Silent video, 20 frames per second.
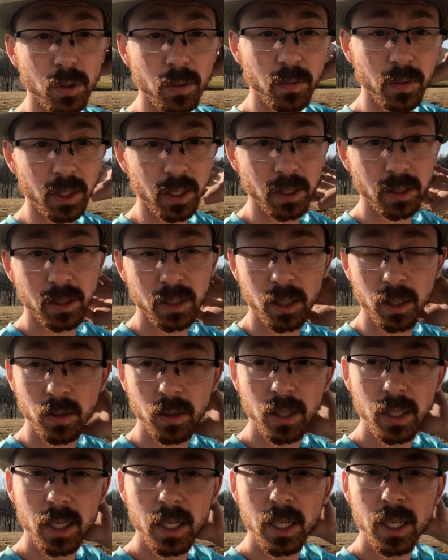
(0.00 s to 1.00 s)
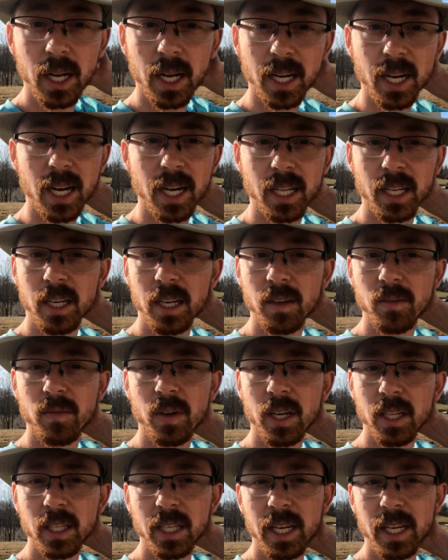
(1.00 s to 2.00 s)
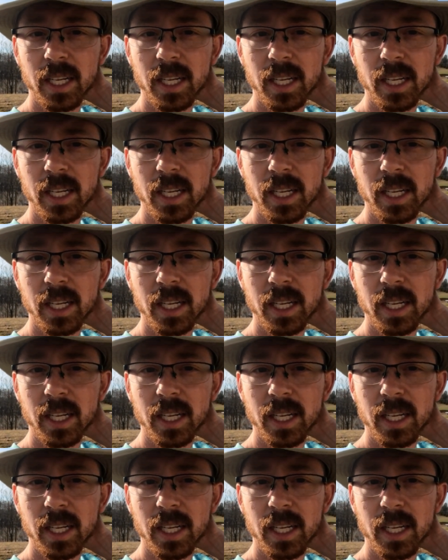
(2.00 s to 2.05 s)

We also got everything tightened up.